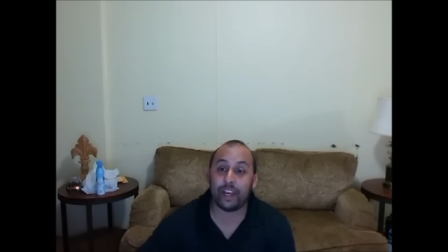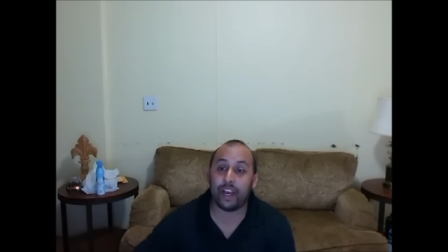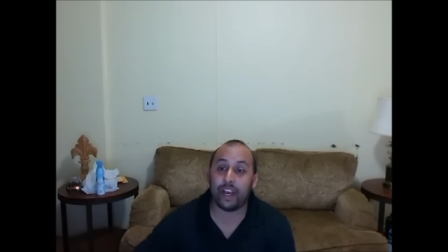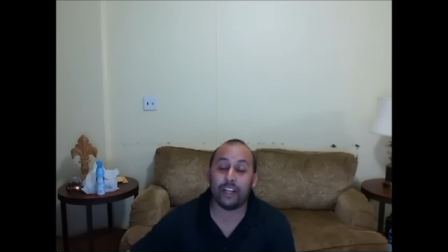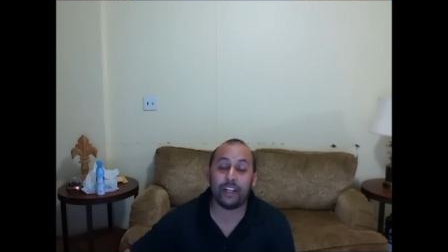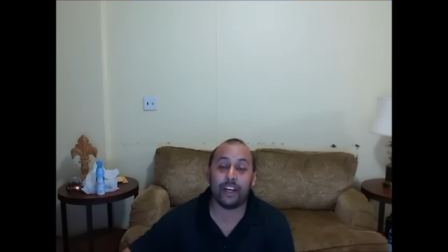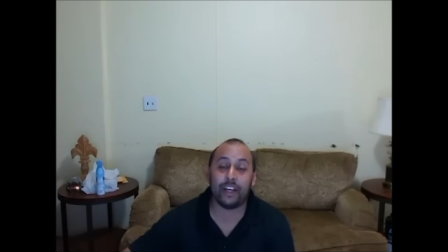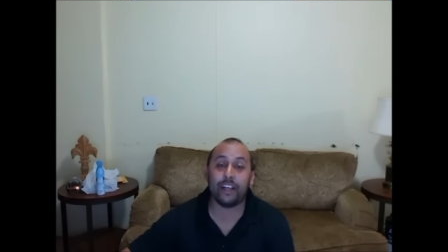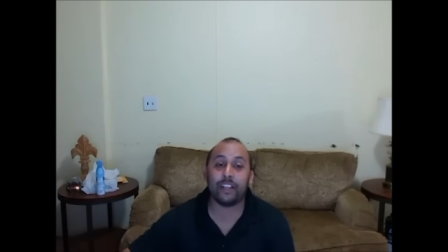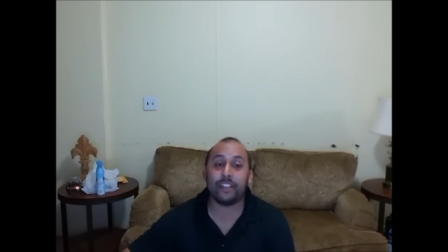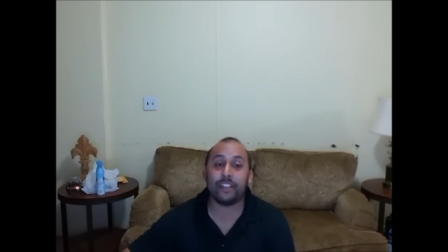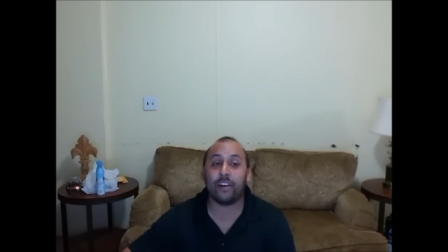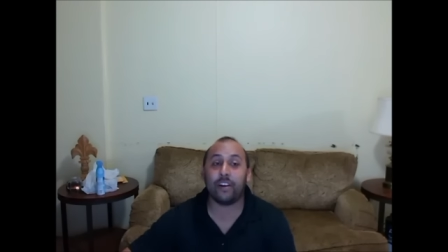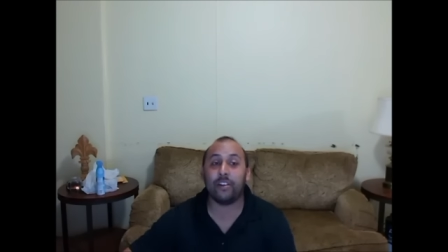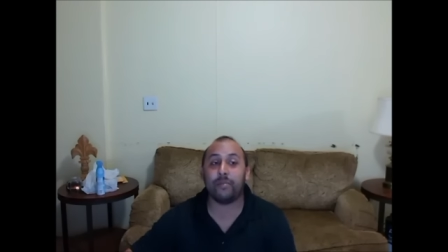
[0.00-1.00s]
I, I, it's
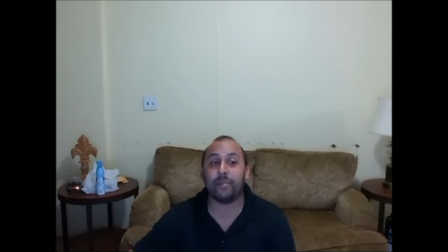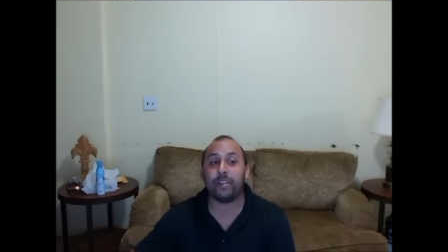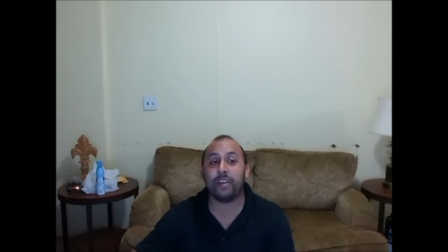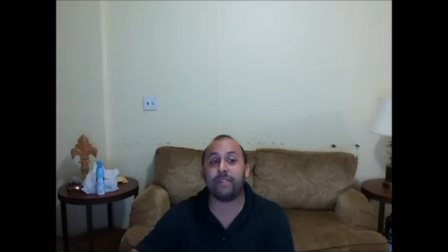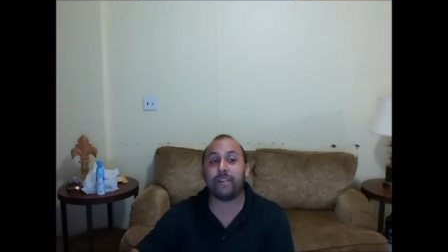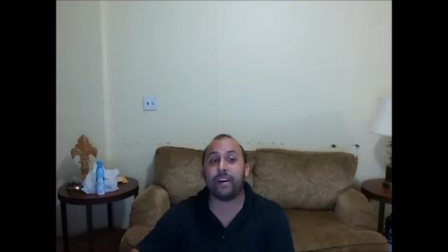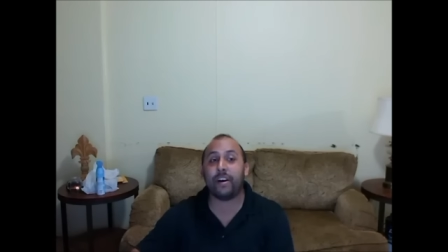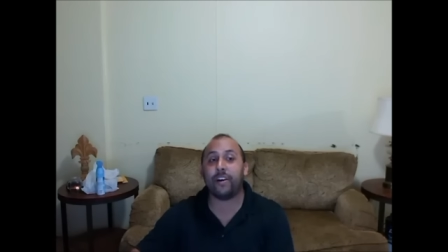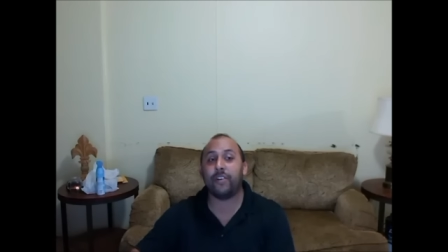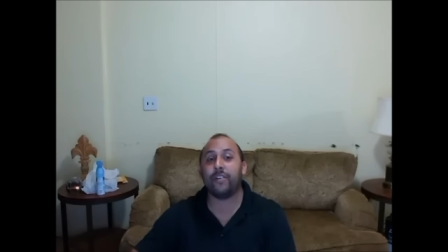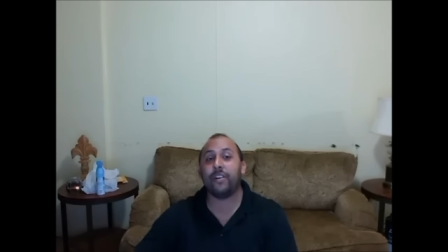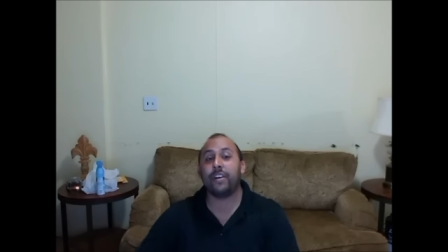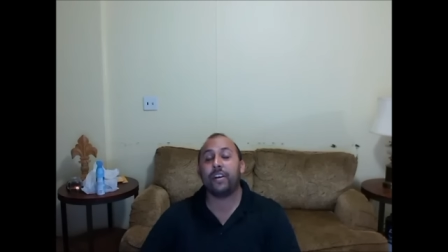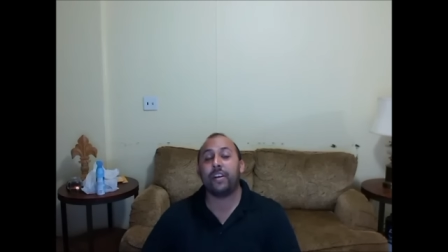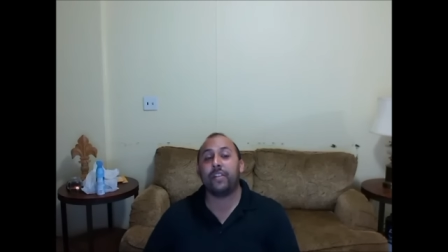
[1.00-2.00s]
hard to believe how
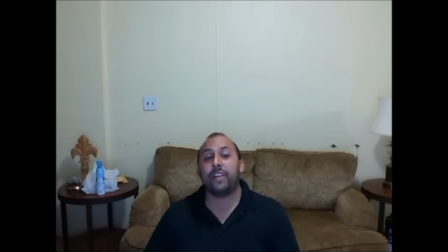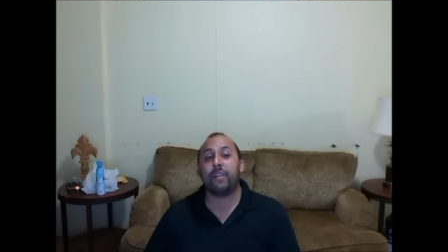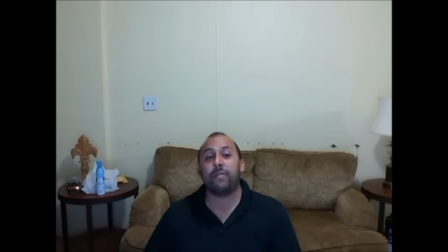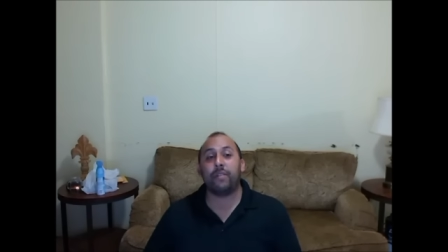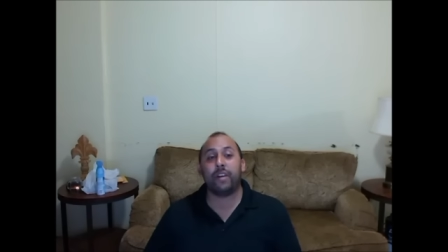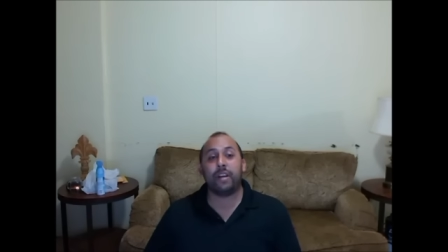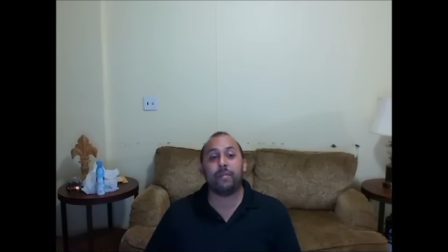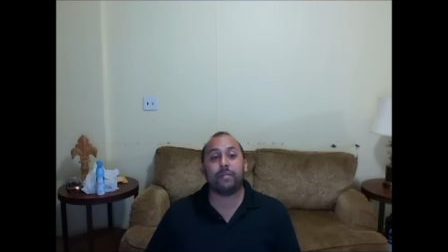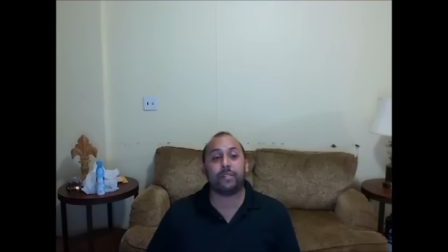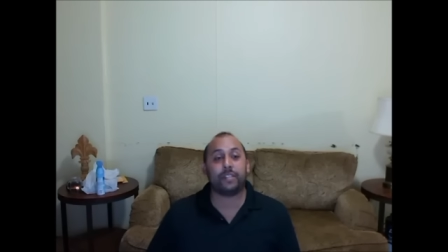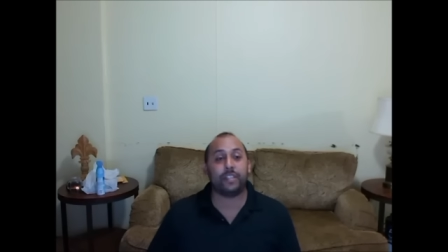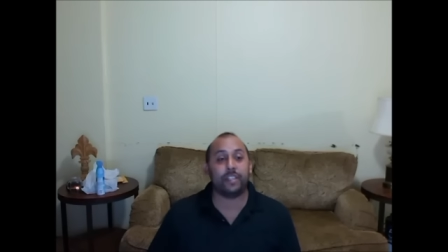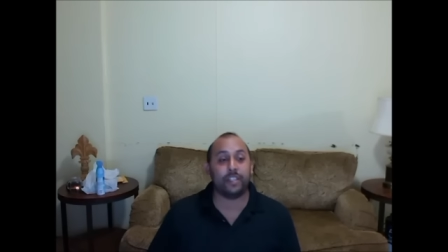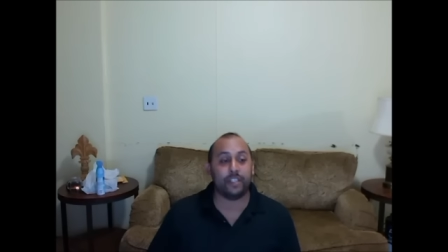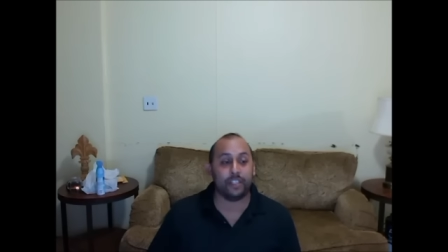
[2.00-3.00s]
they were able
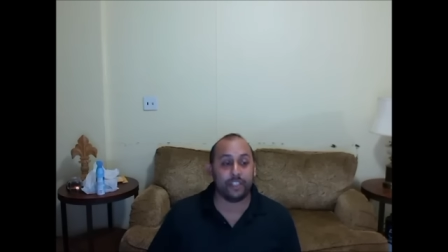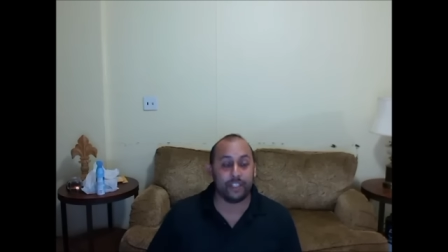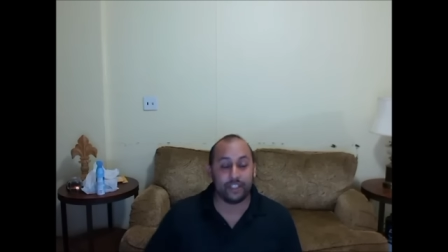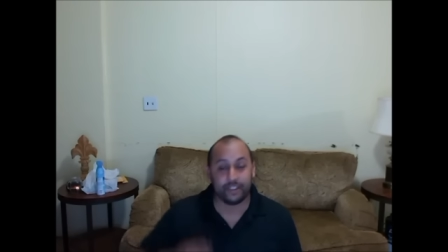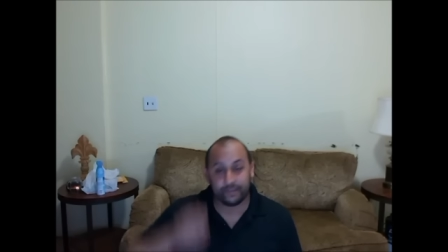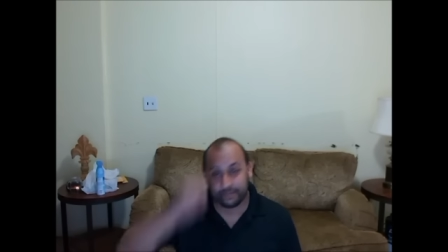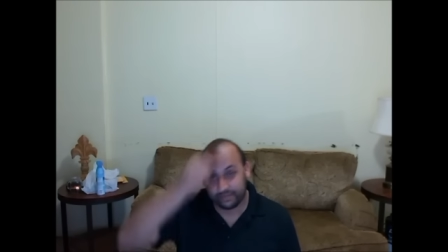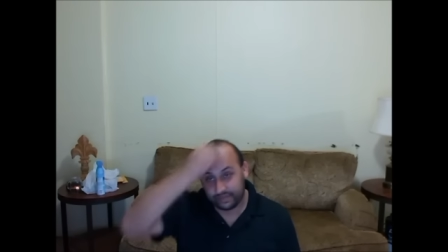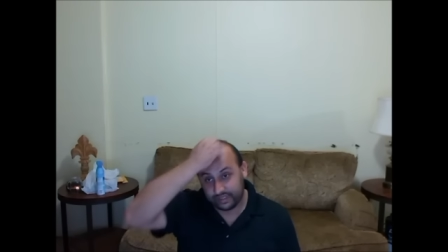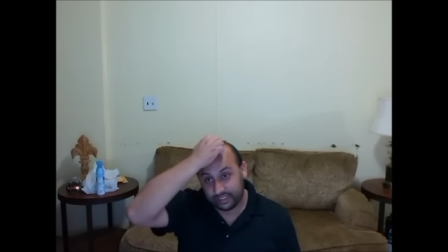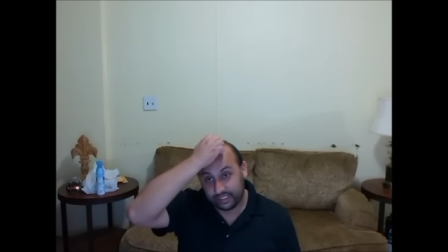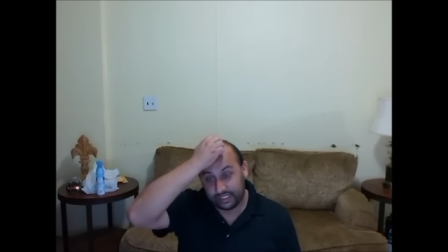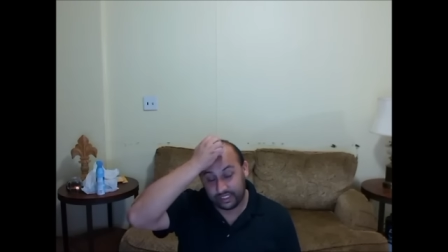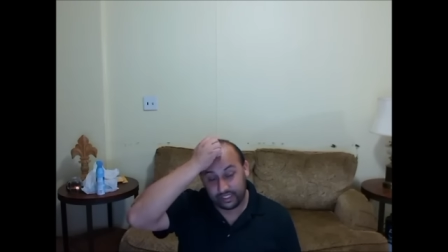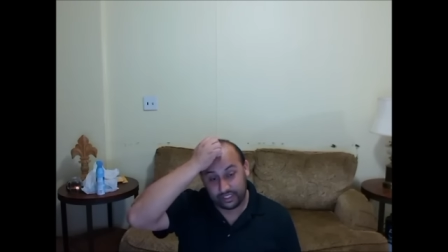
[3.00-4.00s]
to
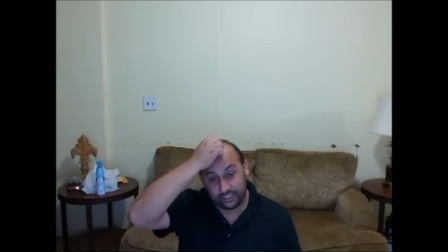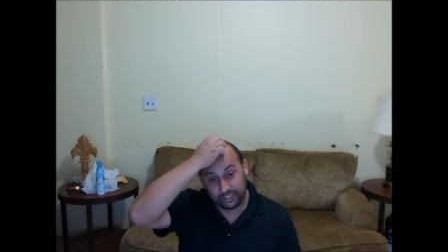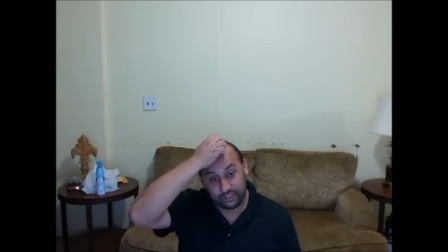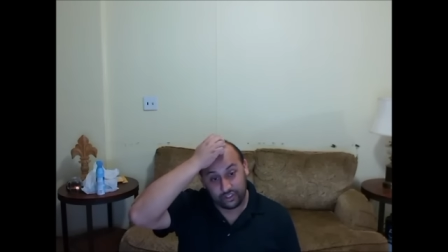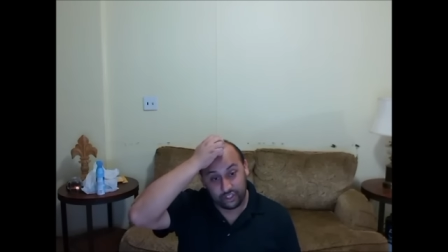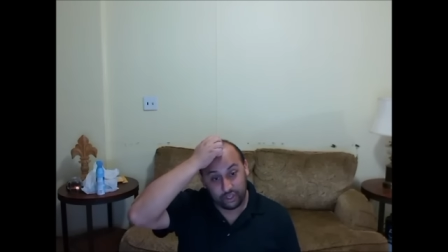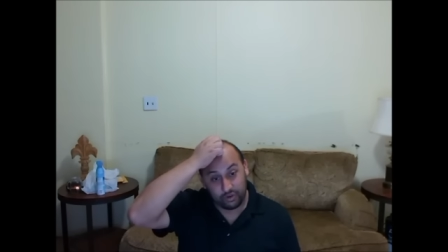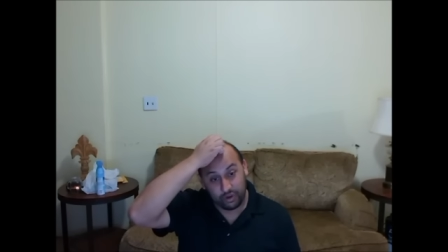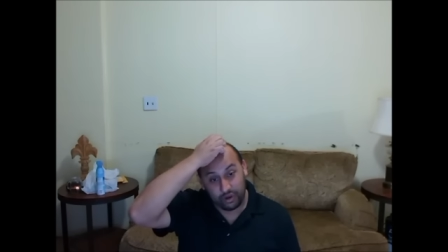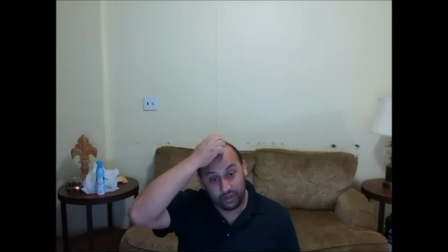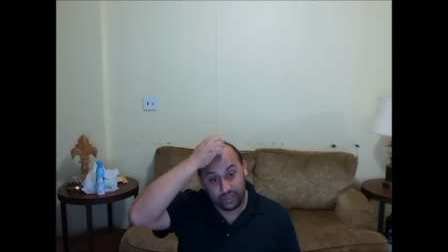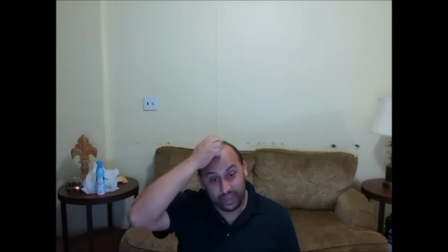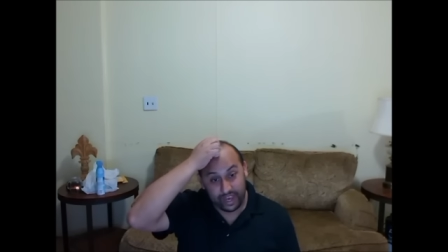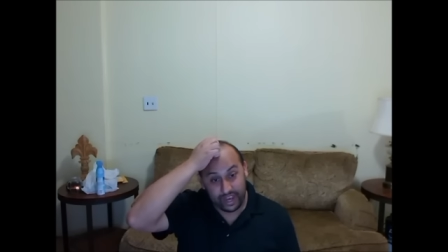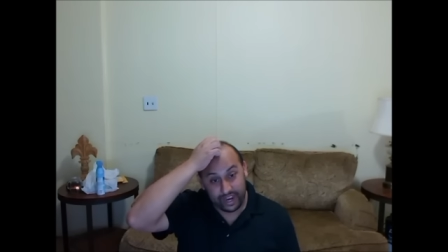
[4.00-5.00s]
do all
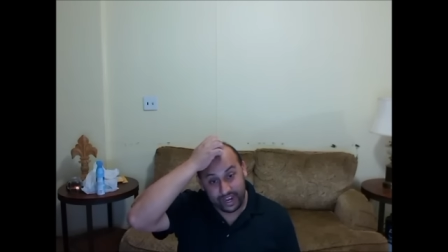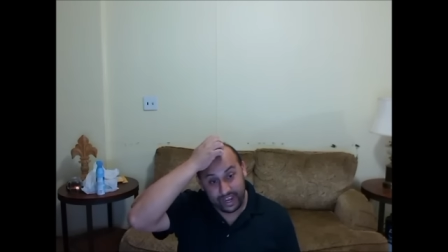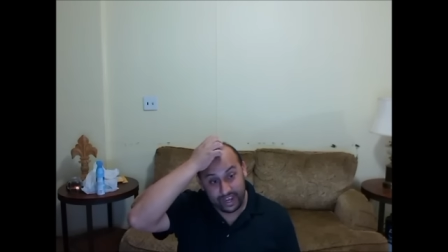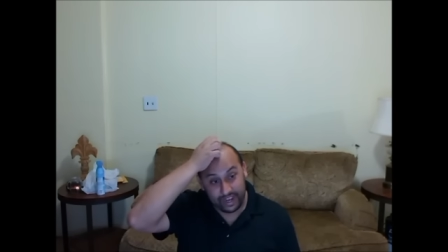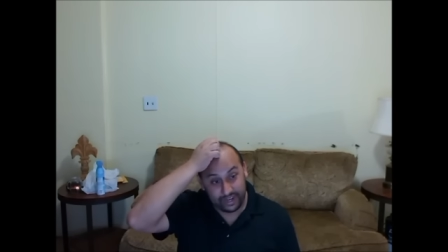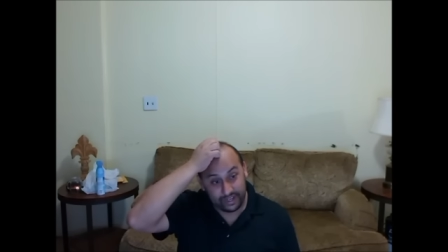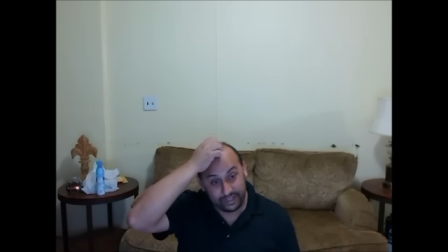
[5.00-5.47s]
that and